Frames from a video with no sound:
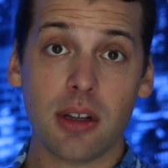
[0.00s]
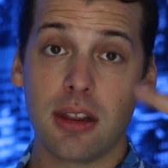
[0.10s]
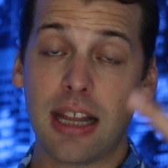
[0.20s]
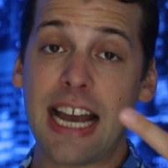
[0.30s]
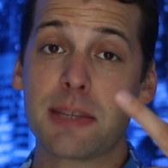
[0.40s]

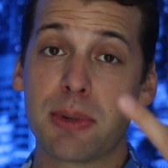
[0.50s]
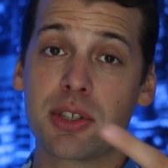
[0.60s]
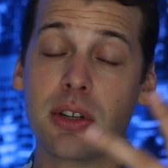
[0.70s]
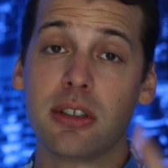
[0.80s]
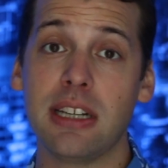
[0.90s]
Last but
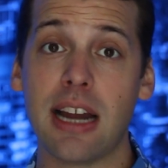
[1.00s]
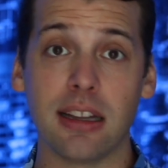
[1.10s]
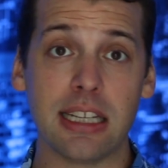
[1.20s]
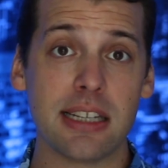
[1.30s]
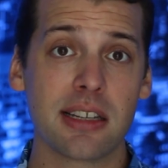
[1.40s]
certainly
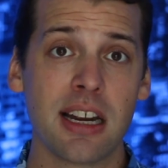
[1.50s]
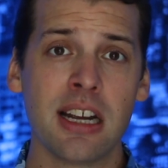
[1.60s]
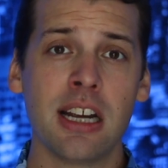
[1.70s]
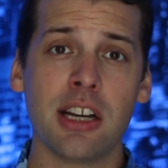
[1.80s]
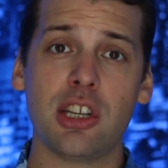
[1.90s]
not least,
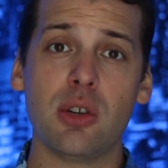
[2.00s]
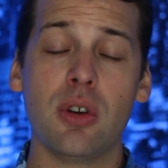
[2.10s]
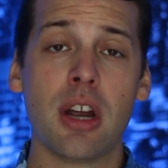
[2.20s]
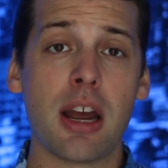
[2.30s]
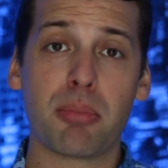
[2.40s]
do
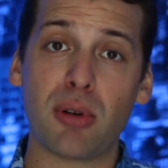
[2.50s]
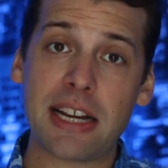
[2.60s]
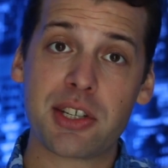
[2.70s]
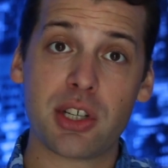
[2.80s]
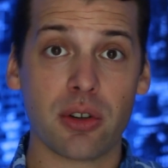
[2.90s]
you
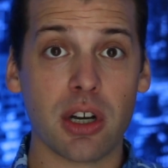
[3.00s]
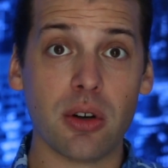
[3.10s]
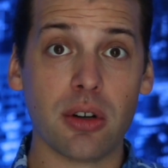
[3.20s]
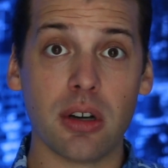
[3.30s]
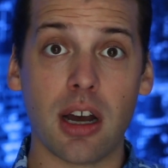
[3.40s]
press your
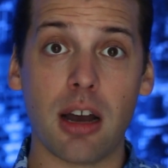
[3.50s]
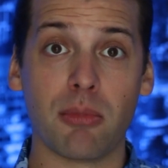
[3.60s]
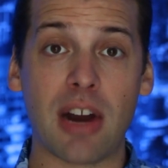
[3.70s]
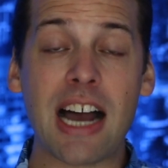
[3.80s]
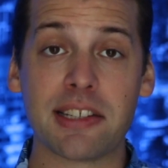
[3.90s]
own
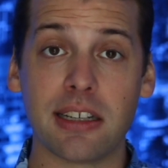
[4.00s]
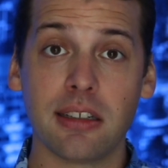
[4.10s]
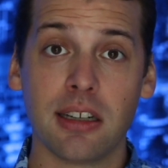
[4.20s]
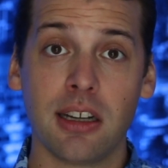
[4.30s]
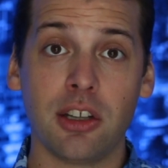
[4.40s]
rosin?
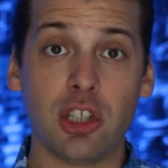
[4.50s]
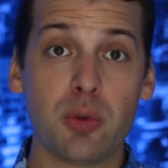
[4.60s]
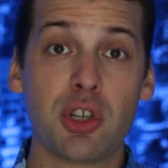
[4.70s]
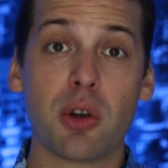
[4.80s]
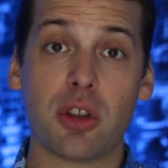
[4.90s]

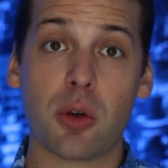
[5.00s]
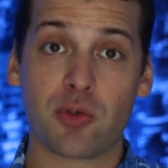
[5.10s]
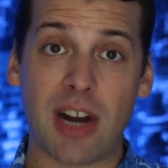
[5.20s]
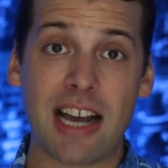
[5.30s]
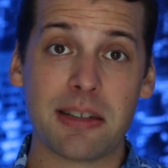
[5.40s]
Use those
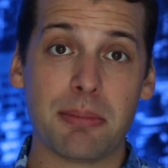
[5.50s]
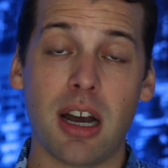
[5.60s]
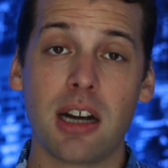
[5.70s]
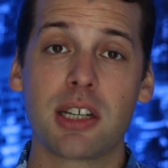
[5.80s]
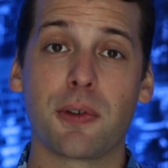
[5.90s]
rosin
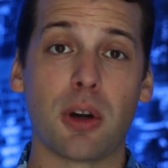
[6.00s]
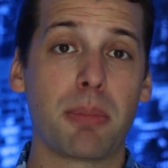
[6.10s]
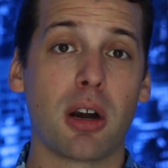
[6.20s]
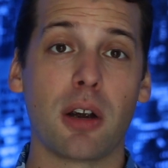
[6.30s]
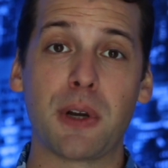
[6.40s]
pucks for a
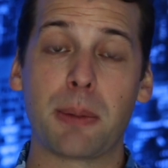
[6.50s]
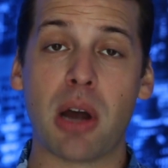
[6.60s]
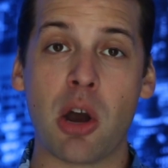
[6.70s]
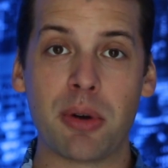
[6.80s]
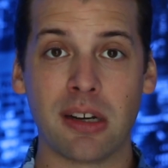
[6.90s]
perfect
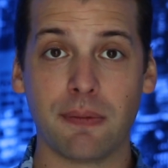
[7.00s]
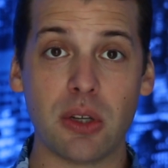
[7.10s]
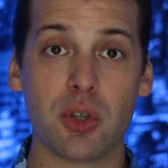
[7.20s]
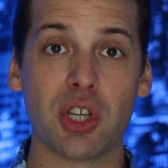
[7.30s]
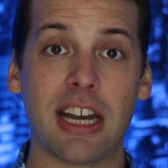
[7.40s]
potent
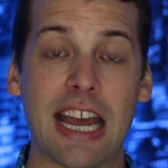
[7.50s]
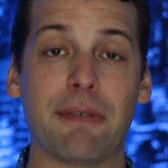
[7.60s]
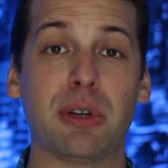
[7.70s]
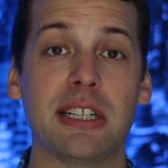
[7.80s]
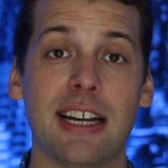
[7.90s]
infusion
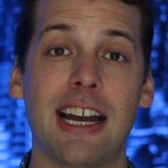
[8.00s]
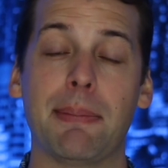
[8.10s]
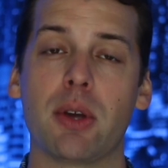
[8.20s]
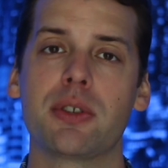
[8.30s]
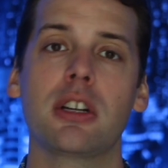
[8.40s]
every
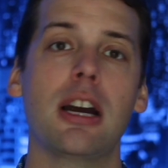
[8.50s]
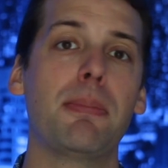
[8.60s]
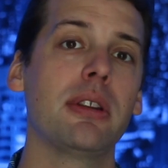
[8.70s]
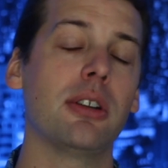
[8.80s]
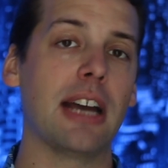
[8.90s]
time. Those are a
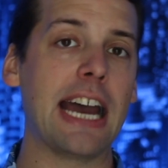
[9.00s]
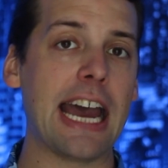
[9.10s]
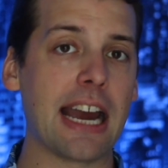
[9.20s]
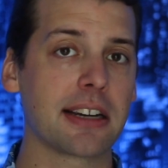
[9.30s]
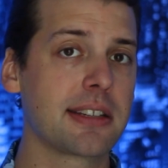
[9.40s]
couple little
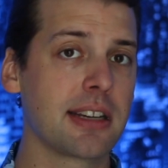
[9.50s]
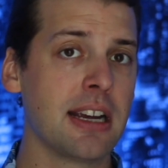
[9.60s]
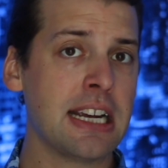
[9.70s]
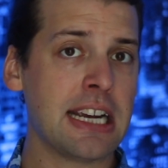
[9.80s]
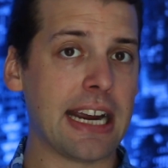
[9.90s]
hacks.
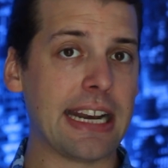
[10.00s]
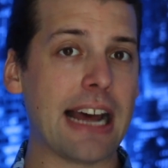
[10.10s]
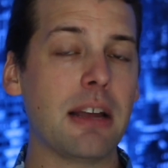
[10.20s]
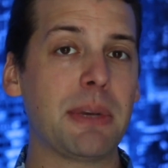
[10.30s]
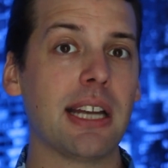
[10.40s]
And
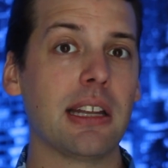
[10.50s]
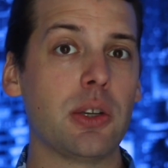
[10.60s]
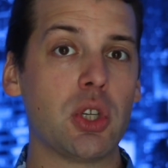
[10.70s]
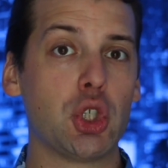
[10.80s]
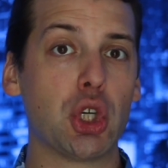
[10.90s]
now let me tell
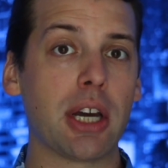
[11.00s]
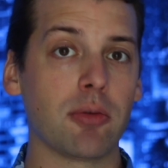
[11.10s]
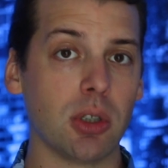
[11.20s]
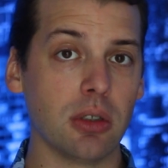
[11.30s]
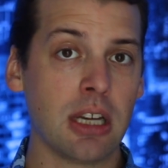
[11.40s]
you in
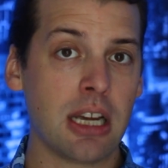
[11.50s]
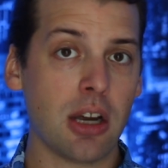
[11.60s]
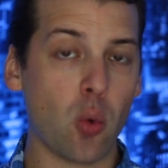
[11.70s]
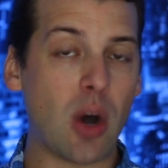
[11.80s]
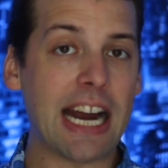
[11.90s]
general
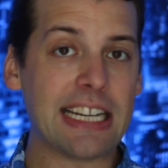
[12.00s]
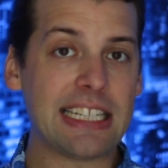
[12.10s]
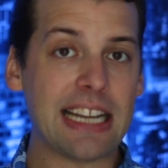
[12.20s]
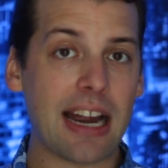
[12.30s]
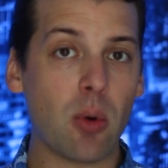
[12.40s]
why
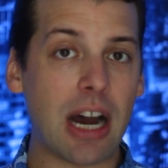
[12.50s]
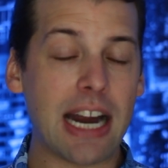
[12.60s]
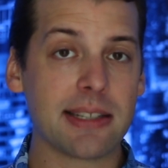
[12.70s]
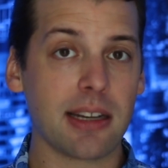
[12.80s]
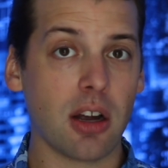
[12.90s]

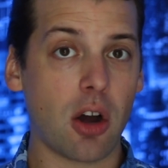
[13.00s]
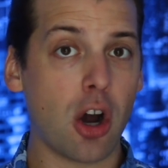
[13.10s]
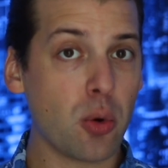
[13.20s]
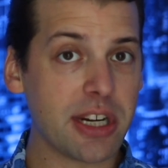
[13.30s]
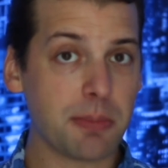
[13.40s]
DIY is gonna
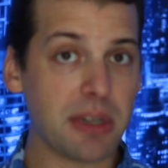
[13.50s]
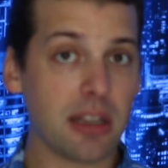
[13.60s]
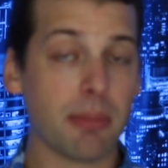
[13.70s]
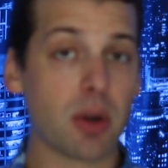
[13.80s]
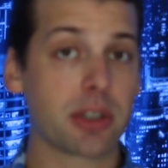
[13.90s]
always be
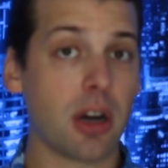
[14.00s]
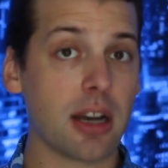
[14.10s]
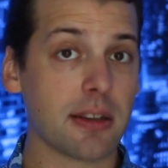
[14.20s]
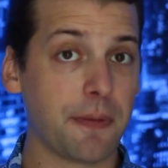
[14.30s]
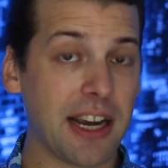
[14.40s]
the most
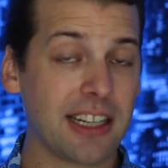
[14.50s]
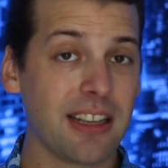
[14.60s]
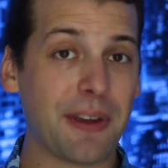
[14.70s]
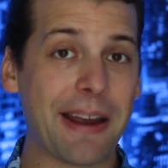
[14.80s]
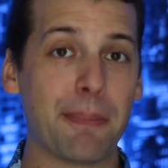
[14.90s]
cost
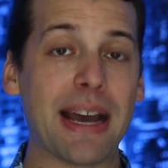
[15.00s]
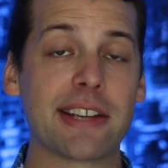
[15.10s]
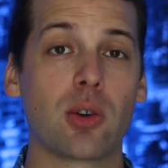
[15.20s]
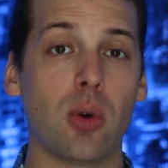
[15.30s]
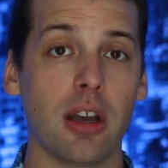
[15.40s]
effective and
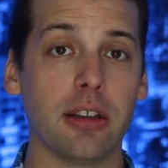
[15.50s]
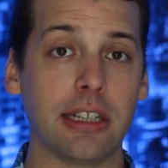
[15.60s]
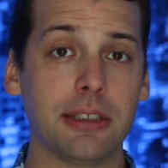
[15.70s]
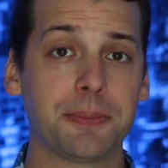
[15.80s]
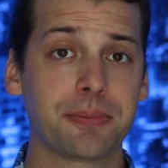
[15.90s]
best quality.